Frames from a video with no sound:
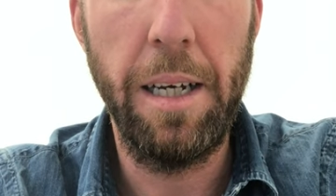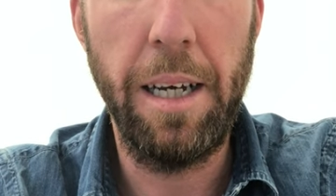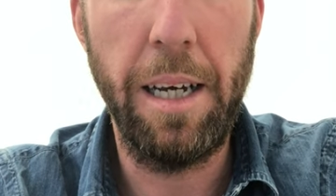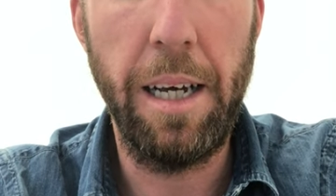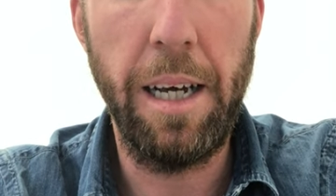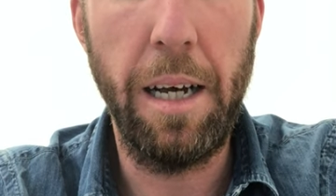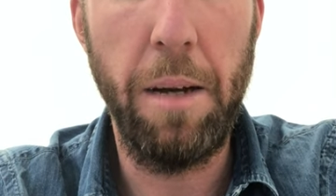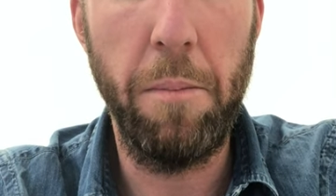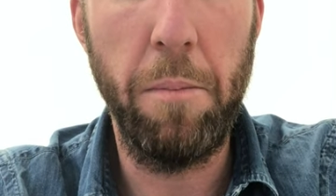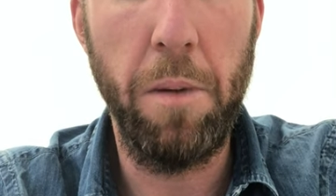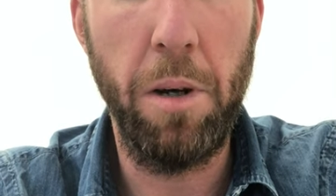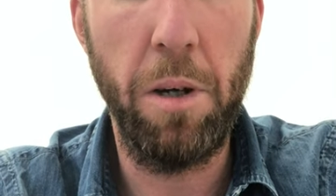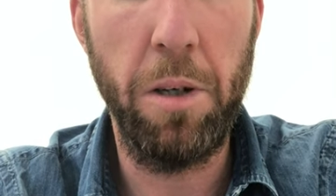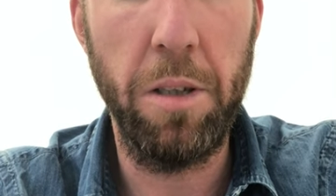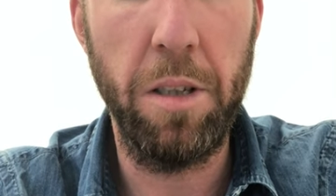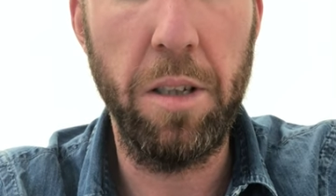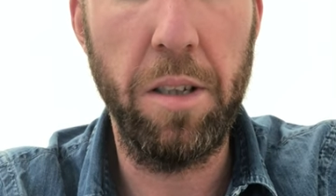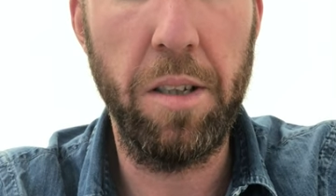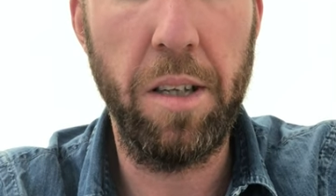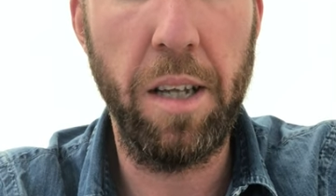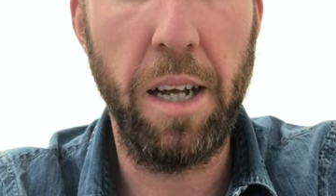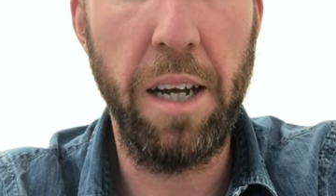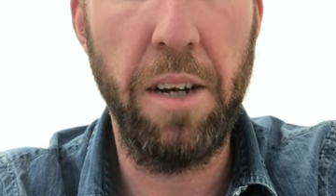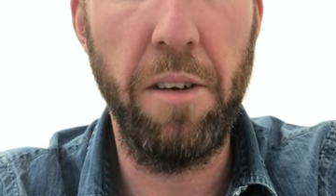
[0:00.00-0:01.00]
um, on your
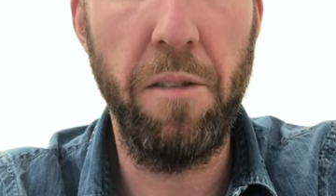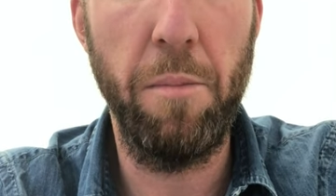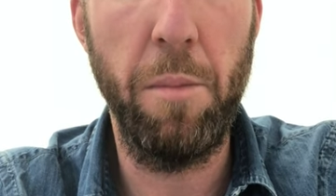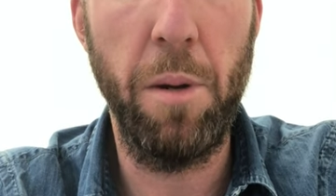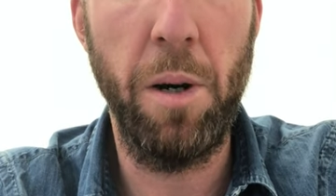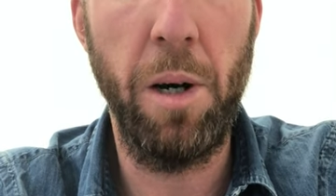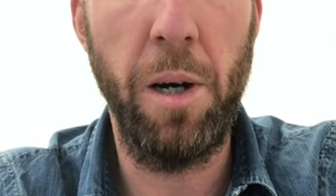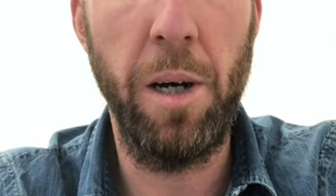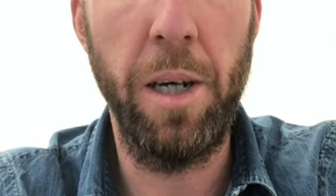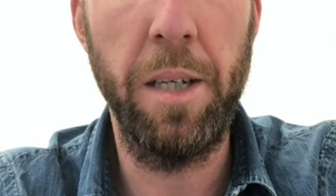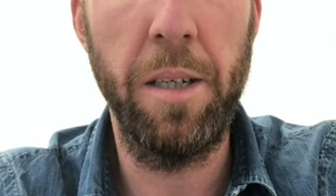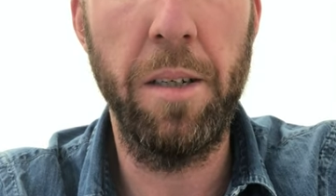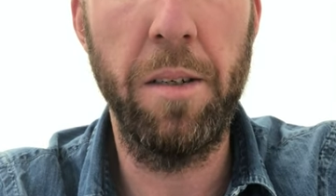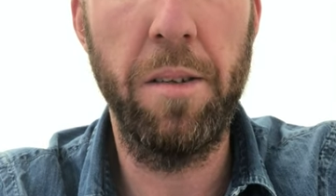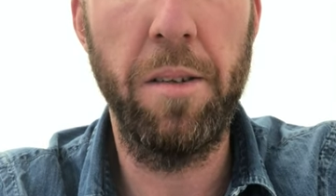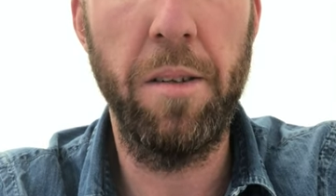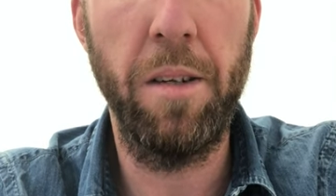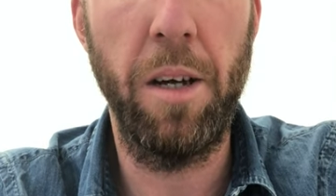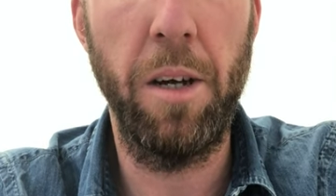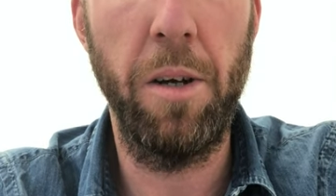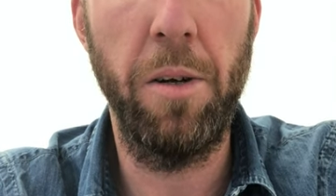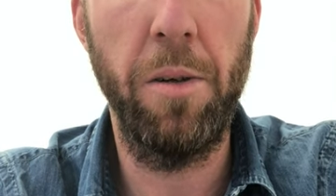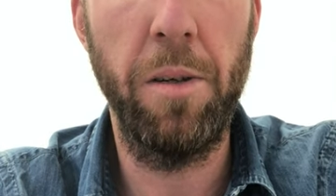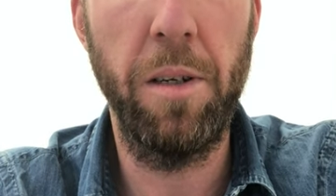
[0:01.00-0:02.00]
state of mind.
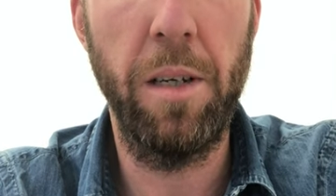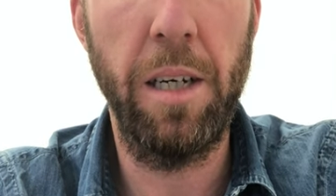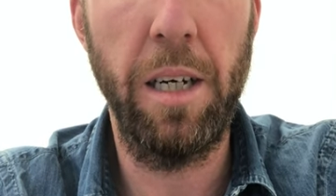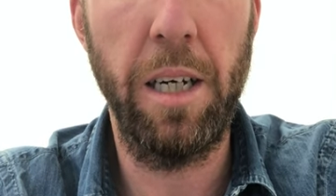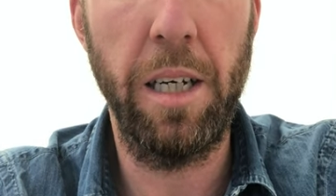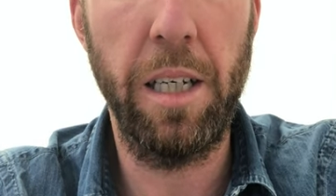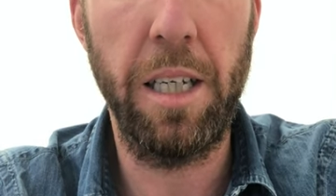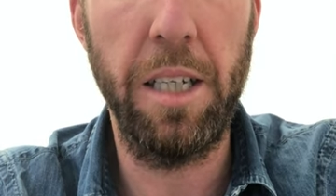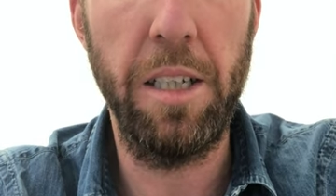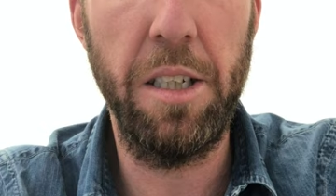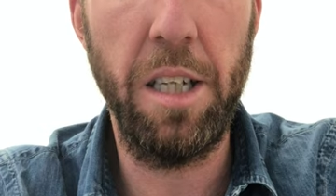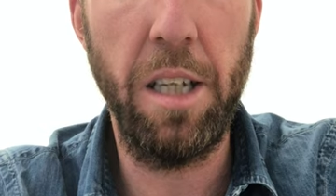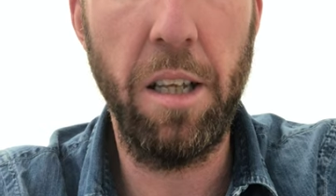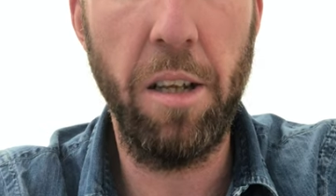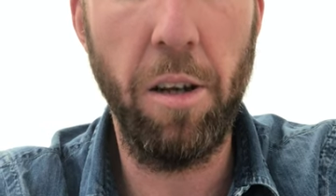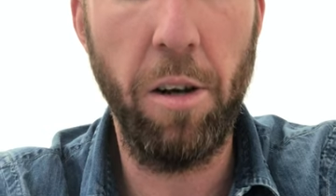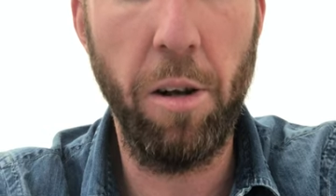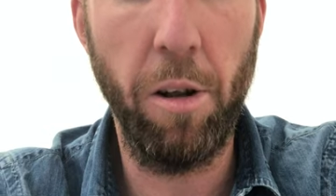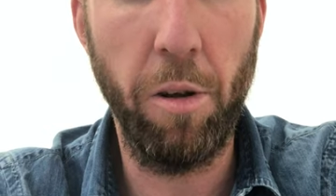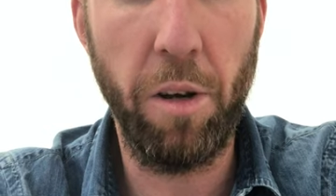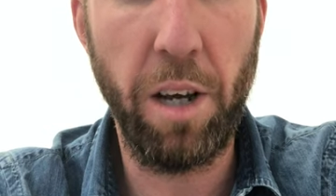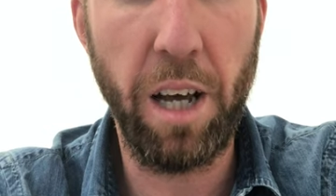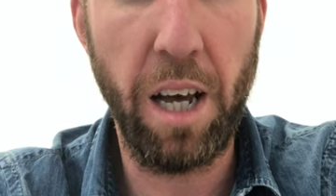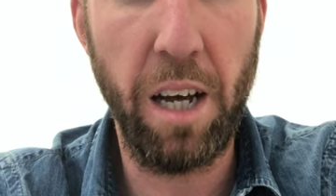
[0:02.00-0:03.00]
So uh, continue
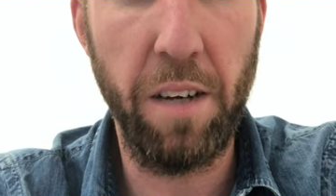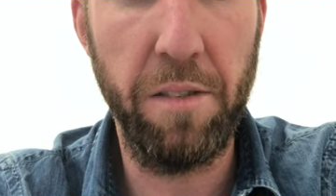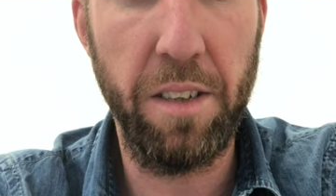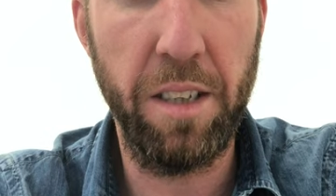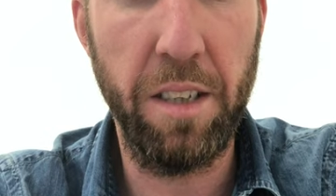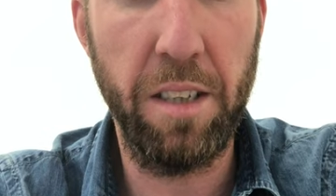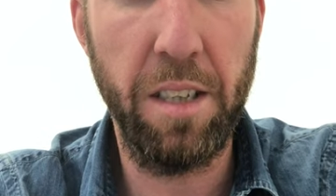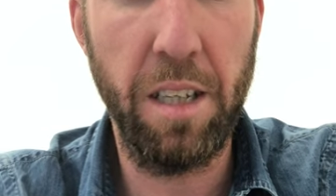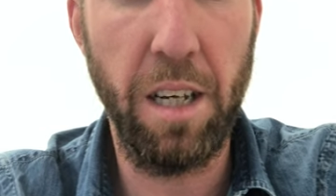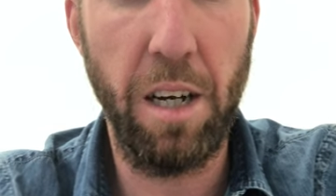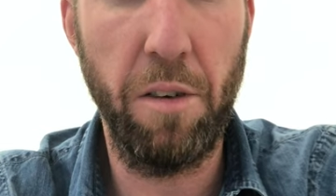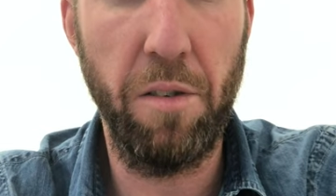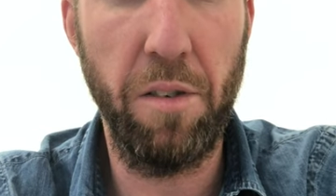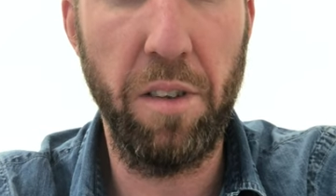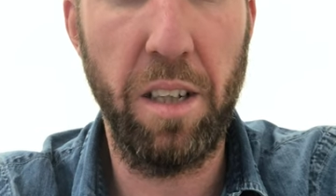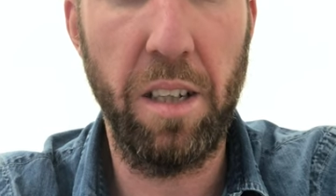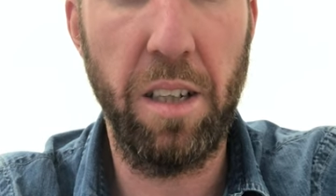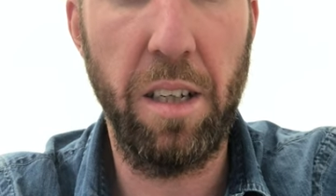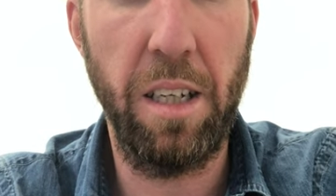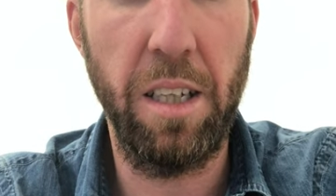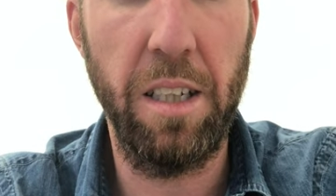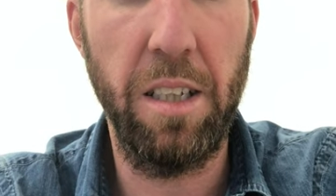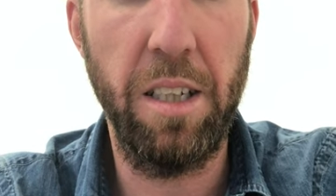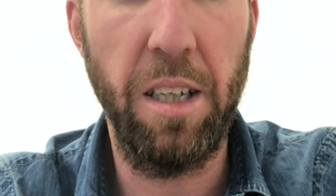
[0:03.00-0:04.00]
to look after yourself and
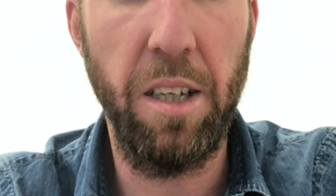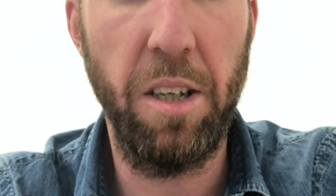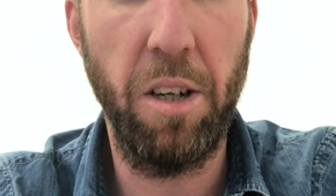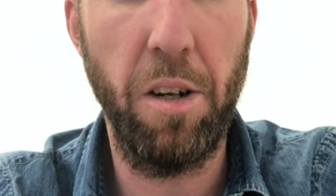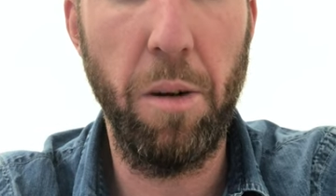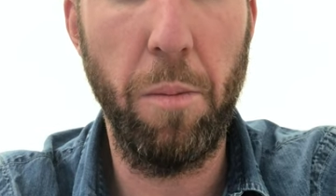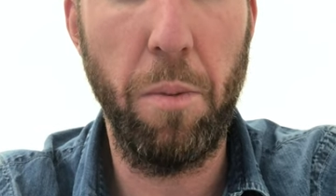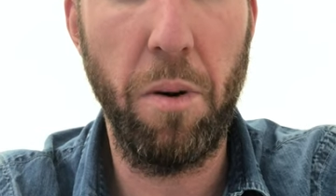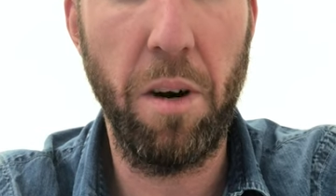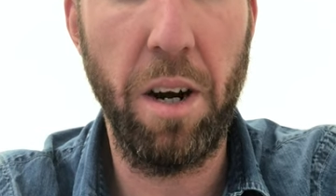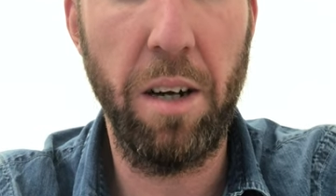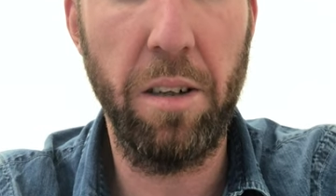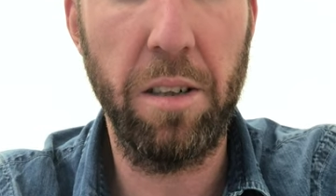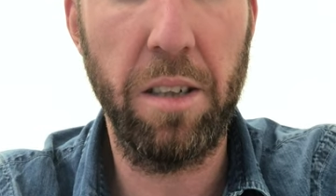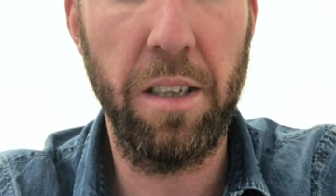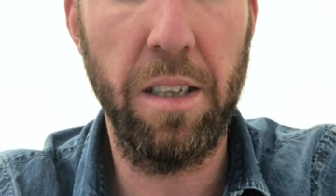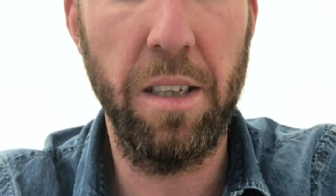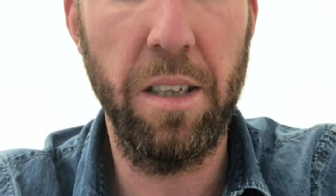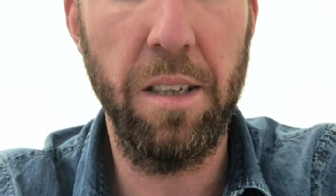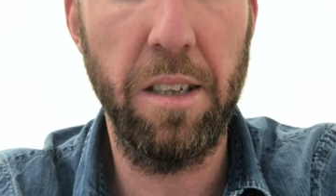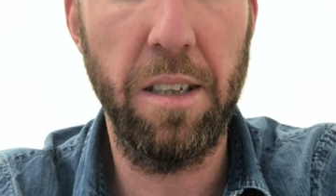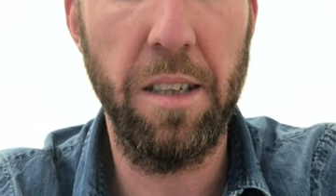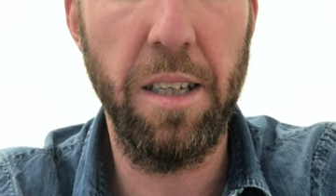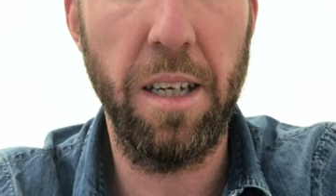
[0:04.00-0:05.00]
continue to
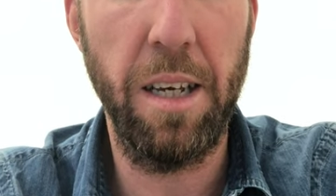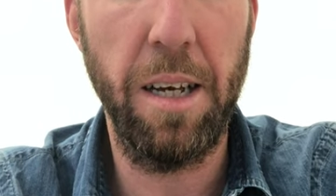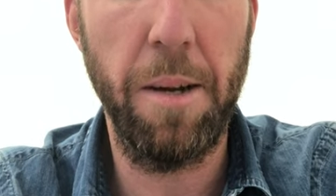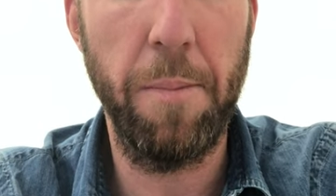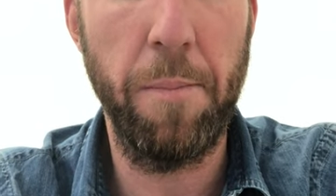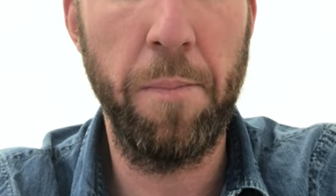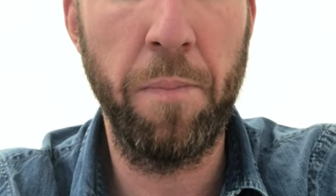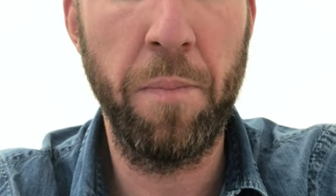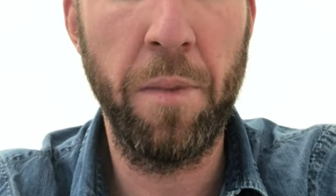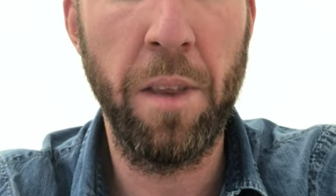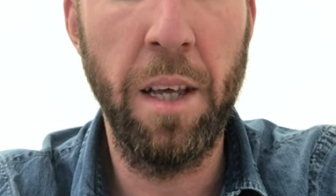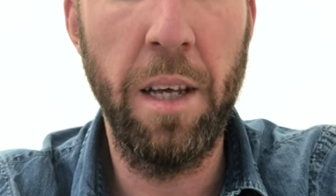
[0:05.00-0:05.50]
practice um,